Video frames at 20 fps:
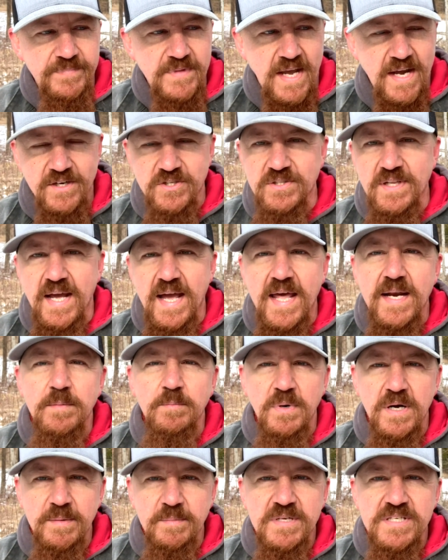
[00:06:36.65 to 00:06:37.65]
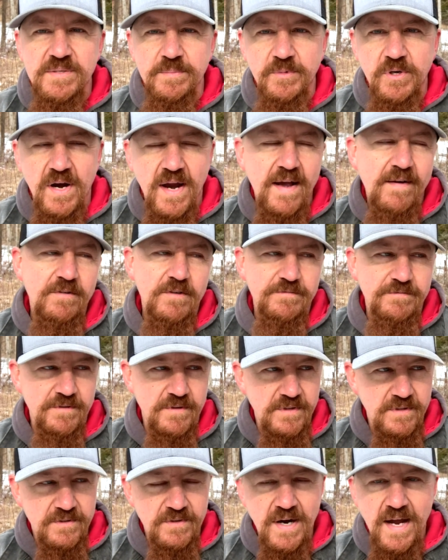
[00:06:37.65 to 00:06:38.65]
actually had him bring me some gravel for
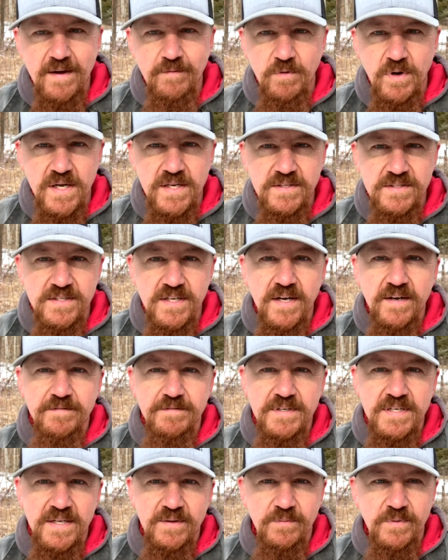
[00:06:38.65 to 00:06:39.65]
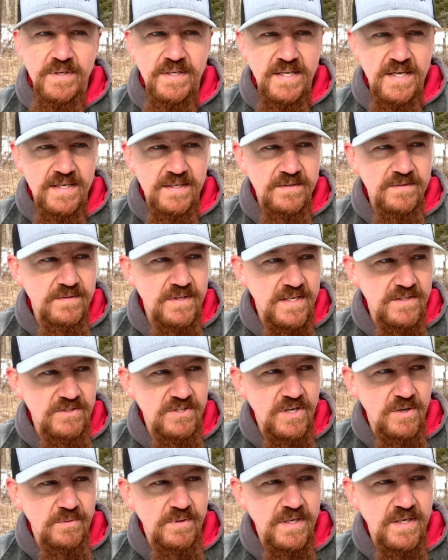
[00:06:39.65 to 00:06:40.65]
the driveway and stuff, and then when they
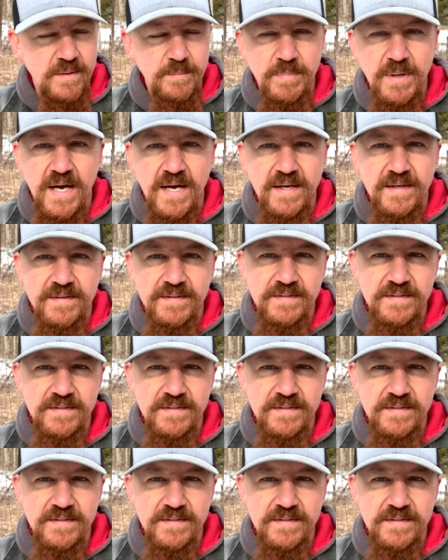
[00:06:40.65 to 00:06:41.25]
showed up, I